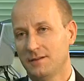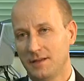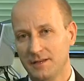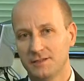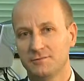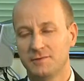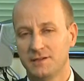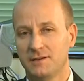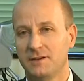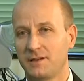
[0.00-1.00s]
Yes,
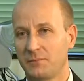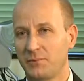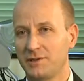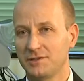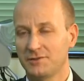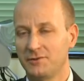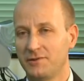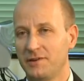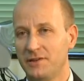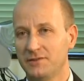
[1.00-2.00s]
we are under pressure to
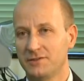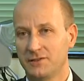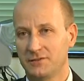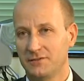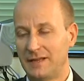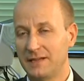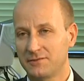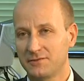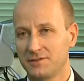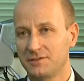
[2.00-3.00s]
reduce our
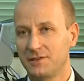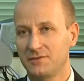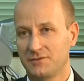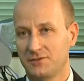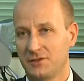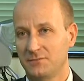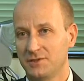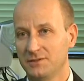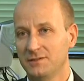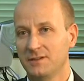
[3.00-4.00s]
electricity
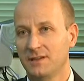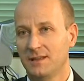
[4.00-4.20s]
consumption,